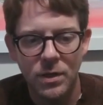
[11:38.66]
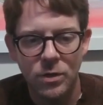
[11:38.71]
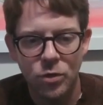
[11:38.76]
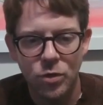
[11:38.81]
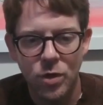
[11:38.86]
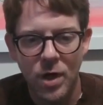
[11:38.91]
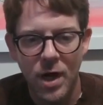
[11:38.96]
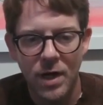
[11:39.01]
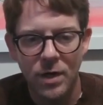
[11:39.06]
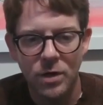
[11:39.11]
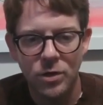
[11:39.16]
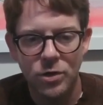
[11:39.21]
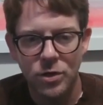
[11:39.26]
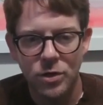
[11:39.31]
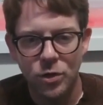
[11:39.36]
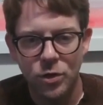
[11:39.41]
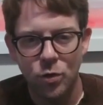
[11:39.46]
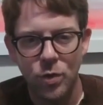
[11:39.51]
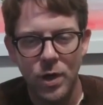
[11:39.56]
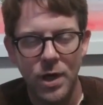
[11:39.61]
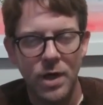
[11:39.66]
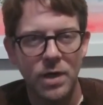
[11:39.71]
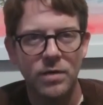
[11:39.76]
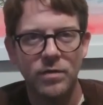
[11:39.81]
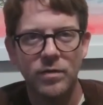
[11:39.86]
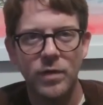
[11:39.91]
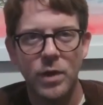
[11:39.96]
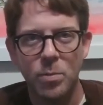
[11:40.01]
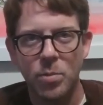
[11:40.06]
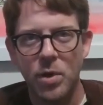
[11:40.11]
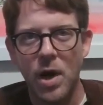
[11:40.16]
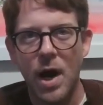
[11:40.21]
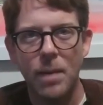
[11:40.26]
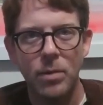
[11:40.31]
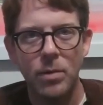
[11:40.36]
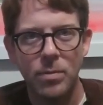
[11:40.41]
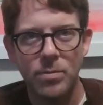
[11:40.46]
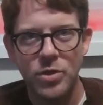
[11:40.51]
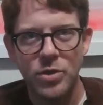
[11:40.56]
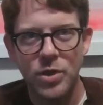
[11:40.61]
try to just creatively
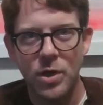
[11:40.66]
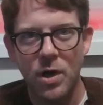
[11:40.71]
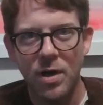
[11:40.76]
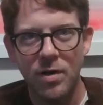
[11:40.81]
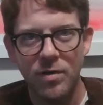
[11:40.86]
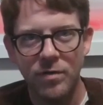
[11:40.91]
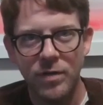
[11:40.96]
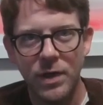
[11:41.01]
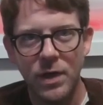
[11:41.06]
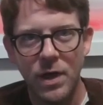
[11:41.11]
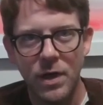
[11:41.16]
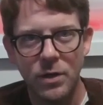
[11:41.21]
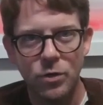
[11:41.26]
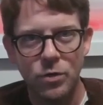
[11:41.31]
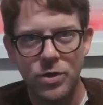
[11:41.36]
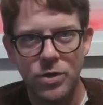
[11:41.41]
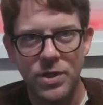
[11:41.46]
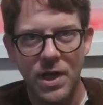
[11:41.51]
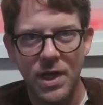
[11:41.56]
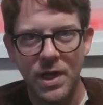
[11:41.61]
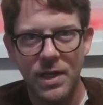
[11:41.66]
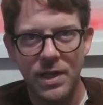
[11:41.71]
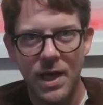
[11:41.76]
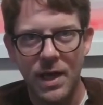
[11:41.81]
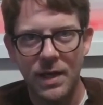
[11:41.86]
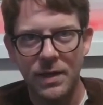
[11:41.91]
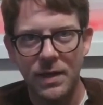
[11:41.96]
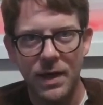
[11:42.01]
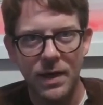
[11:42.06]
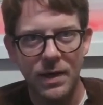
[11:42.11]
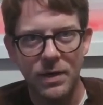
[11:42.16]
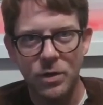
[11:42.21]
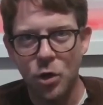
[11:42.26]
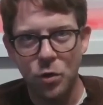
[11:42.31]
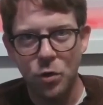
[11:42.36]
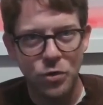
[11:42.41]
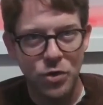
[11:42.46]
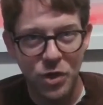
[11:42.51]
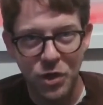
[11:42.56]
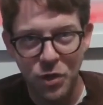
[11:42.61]
problem solve and understand that like
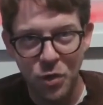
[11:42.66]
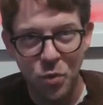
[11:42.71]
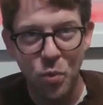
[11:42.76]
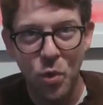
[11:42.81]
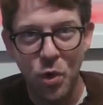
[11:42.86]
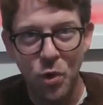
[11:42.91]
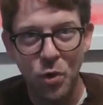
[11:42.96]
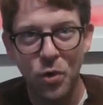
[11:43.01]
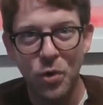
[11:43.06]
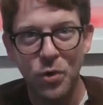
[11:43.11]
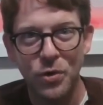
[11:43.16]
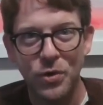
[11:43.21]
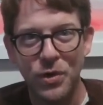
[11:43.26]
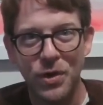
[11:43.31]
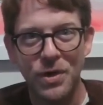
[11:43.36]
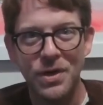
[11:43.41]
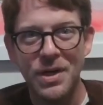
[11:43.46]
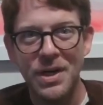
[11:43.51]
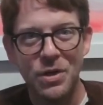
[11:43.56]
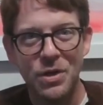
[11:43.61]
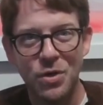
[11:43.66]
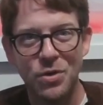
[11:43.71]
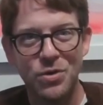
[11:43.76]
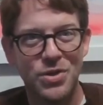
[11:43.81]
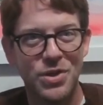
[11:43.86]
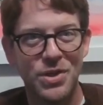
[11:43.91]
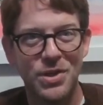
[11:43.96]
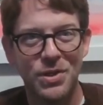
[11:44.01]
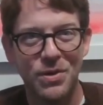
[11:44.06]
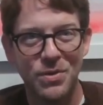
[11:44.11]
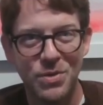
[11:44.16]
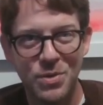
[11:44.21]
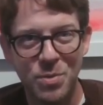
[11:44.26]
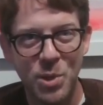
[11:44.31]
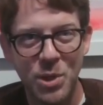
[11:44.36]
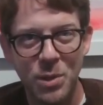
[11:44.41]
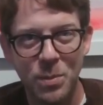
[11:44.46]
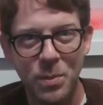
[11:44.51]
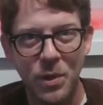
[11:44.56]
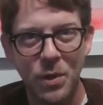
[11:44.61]
cursing the world or cursing those
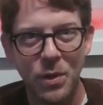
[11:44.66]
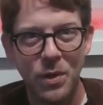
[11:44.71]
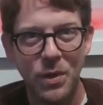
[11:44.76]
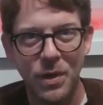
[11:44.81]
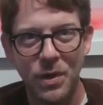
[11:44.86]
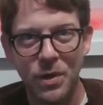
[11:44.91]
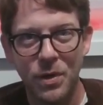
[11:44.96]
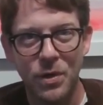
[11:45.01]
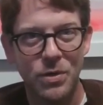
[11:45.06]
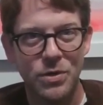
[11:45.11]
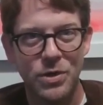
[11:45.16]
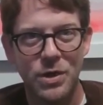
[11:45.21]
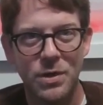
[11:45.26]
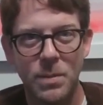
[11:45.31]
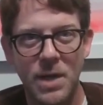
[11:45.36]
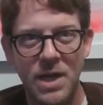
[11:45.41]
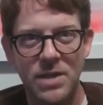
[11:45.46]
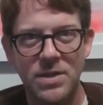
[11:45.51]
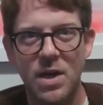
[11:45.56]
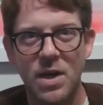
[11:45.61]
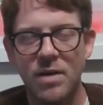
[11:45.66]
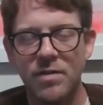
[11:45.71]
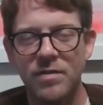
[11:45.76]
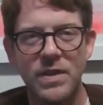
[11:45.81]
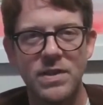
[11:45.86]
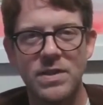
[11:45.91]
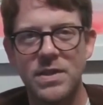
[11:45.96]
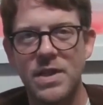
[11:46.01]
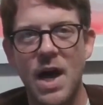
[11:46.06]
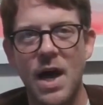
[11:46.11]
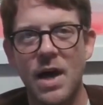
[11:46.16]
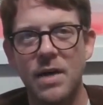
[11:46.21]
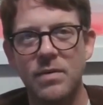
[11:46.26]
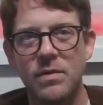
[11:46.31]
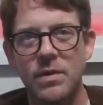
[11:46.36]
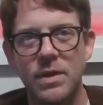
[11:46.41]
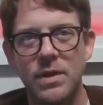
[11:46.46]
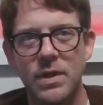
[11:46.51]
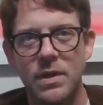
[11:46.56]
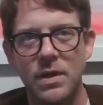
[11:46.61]
people or cursing myself is not
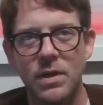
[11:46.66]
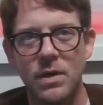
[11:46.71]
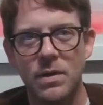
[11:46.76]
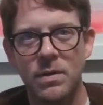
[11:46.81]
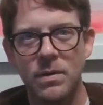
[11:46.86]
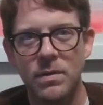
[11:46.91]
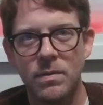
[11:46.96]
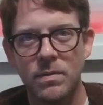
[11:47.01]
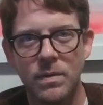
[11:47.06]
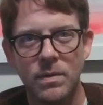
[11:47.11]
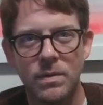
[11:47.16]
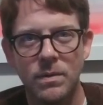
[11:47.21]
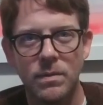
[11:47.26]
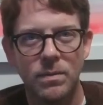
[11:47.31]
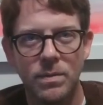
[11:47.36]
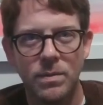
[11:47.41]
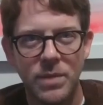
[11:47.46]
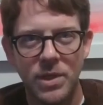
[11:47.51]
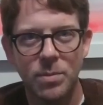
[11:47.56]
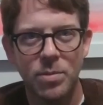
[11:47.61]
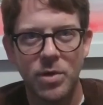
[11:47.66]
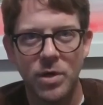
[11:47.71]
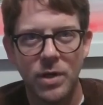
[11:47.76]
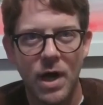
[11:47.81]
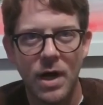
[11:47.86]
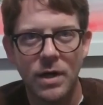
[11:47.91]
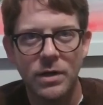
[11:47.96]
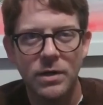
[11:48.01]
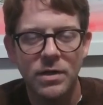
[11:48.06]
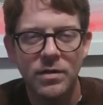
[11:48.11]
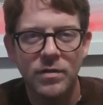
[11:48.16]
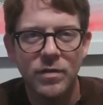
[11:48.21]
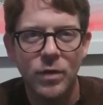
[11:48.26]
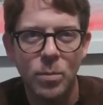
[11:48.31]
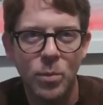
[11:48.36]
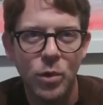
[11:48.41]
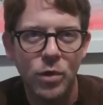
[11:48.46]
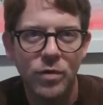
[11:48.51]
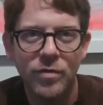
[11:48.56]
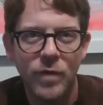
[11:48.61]
really going to be productive or
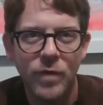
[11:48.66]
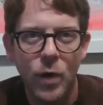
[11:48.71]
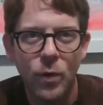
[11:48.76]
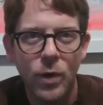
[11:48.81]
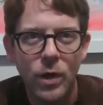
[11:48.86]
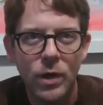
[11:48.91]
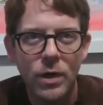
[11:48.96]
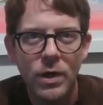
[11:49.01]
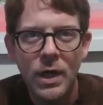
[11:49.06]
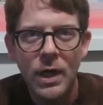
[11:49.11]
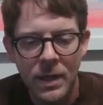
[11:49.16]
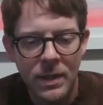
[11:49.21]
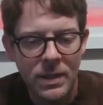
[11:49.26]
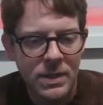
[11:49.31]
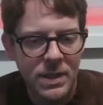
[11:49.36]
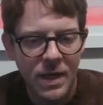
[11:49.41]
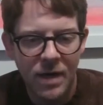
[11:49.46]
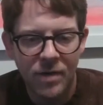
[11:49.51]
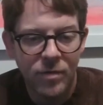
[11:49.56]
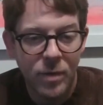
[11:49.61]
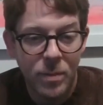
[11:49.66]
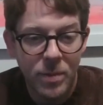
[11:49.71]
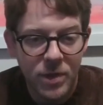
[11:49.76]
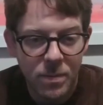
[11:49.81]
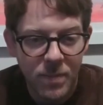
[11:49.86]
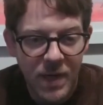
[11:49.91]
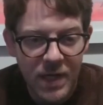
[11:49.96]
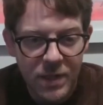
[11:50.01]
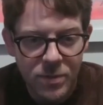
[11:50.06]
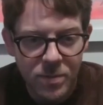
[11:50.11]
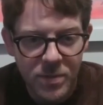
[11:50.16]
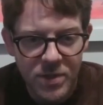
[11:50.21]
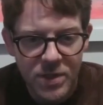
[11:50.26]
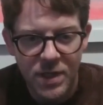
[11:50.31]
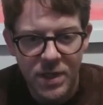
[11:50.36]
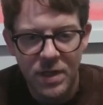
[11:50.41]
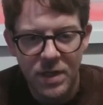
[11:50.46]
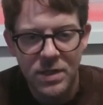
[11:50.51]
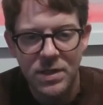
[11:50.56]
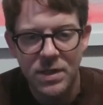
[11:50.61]
move forward. And everybody makes
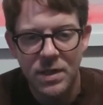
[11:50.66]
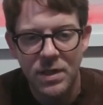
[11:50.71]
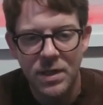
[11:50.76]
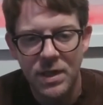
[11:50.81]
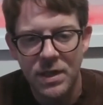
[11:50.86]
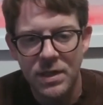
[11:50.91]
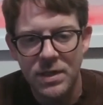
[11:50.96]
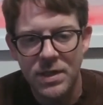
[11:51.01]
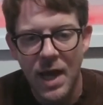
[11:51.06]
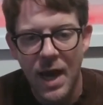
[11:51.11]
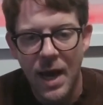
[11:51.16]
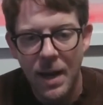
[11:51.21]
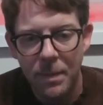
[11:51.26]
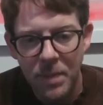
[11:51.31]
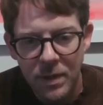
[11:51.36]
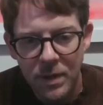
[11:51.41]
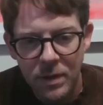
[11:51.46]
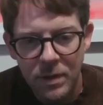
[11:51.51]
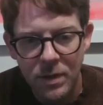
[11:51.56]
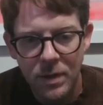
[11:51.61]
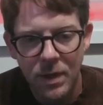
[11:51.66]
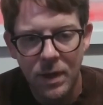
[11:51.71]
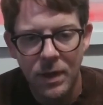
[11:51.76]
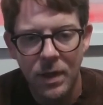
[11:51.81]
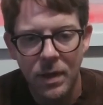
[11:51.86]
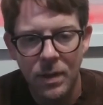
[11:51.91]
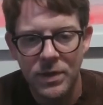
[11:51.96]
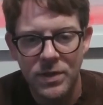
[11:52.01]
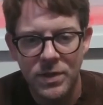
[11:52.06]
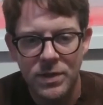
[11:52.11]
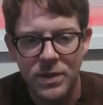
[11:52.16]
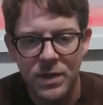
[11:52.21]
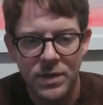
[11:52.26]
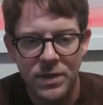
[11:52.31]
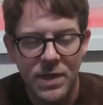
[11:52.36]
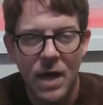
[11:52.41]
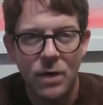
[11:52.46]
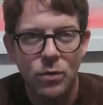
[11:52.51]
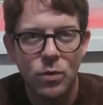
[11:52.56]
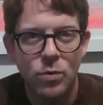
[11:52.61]
mistakes and things happen. It's
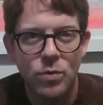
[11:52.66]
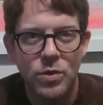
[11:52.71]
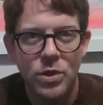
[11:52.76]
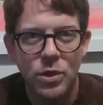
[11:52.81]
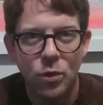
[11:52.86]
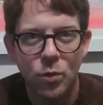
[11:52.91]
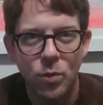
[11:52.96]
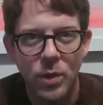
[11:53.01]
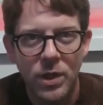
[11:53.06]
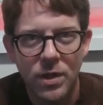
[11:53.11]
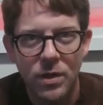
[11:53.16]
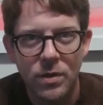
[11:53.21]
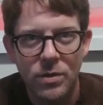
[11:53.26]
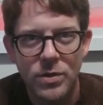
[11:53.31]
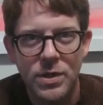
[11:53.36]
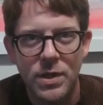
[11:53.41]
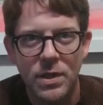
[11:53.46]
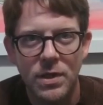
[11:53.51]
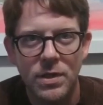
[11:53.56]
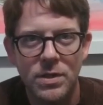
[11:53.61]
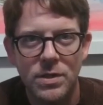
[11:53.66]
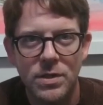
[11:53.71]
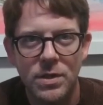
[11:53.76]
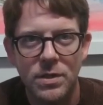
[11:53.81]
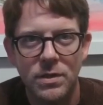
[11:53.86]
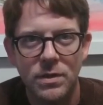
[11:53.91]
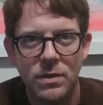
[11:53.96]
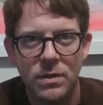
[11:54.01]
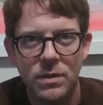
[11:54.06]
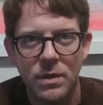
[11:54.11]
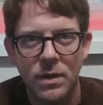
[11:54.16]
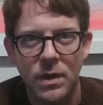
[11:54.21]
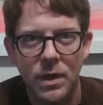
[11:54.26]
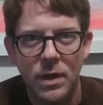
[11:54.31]
deal with those things, and